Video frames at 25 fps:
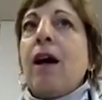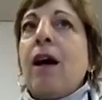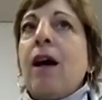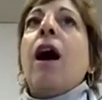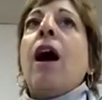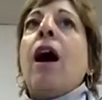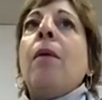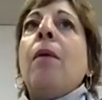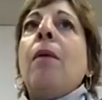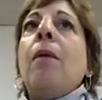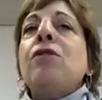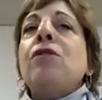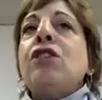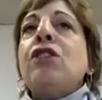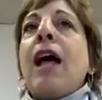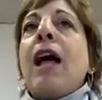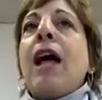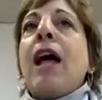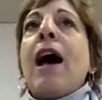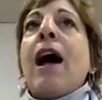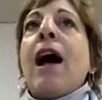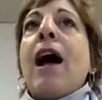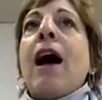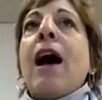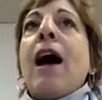chat?
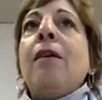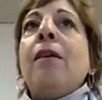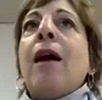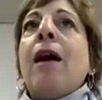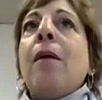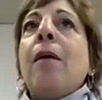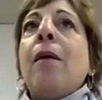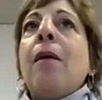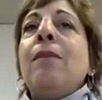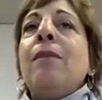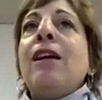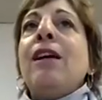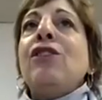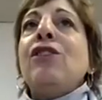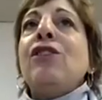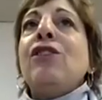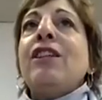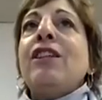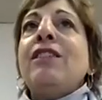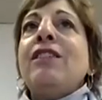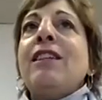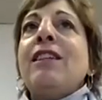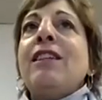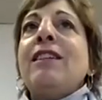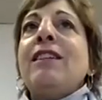I'm
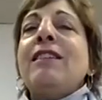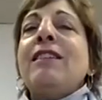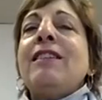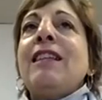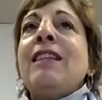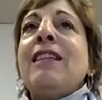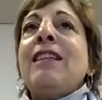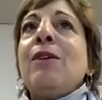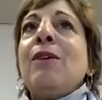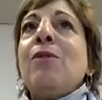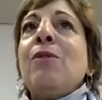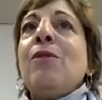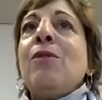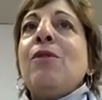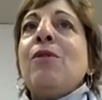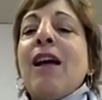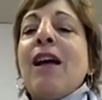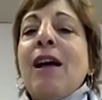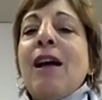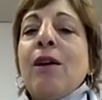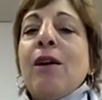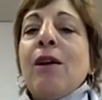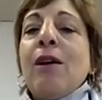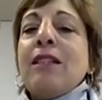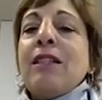interested to see
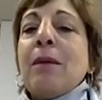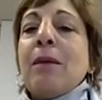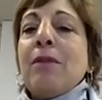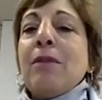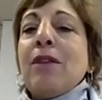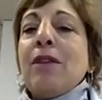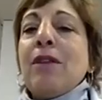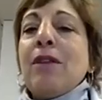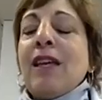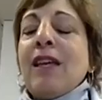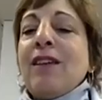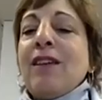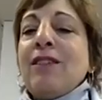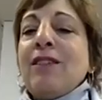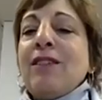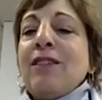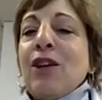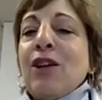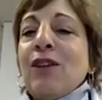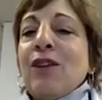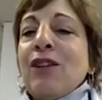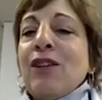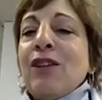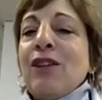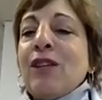some of the things that you're
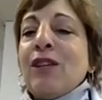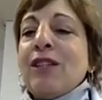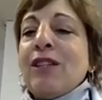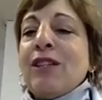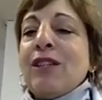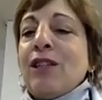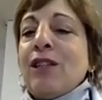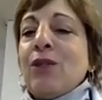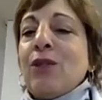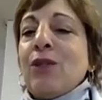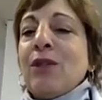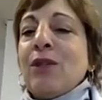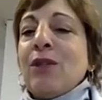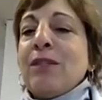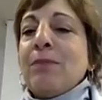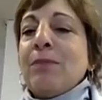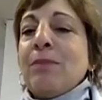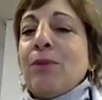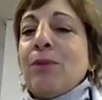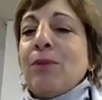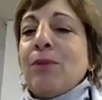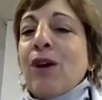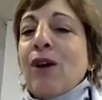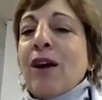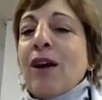interested to
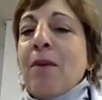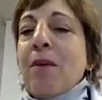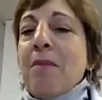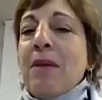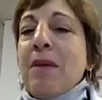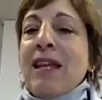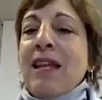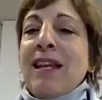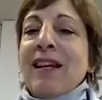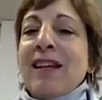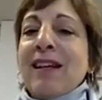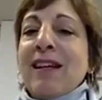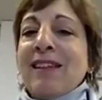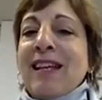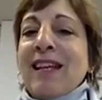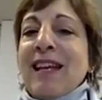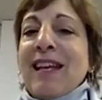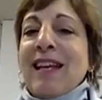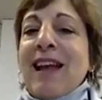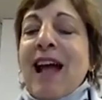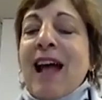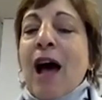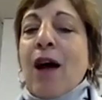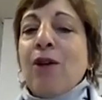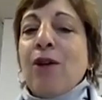explore immediately
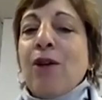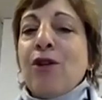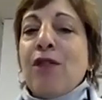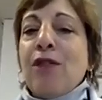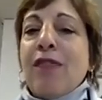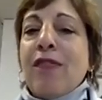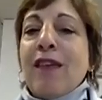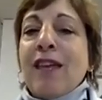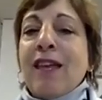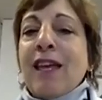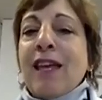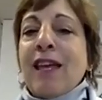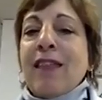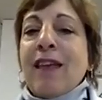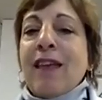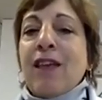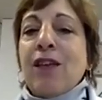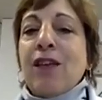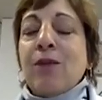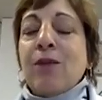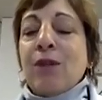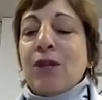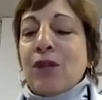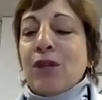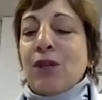and how you're thinking that
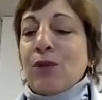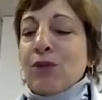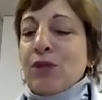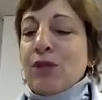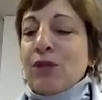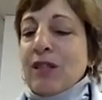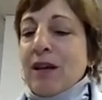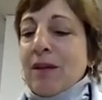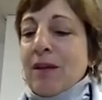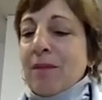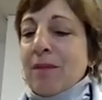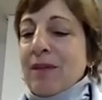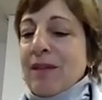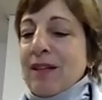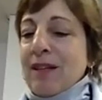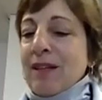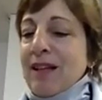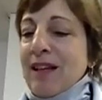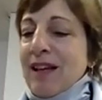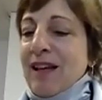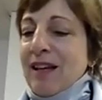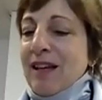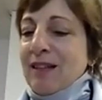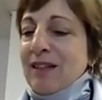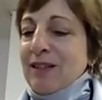you would use them.
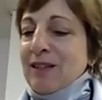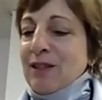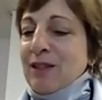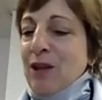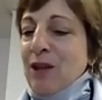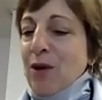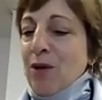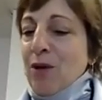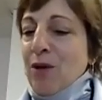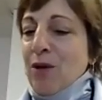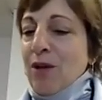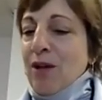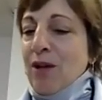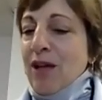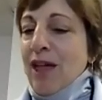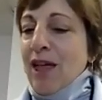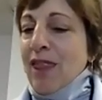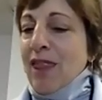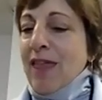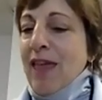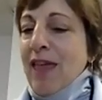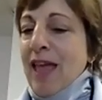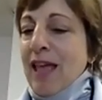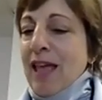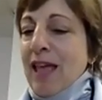So
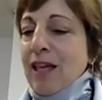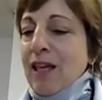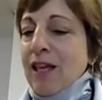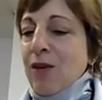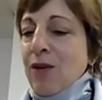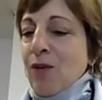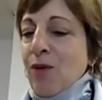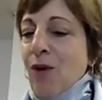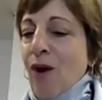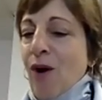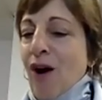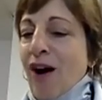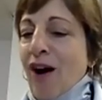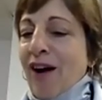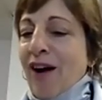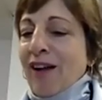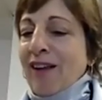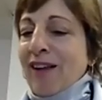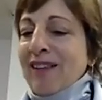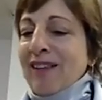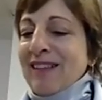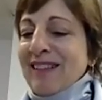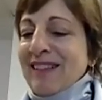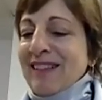thank you all.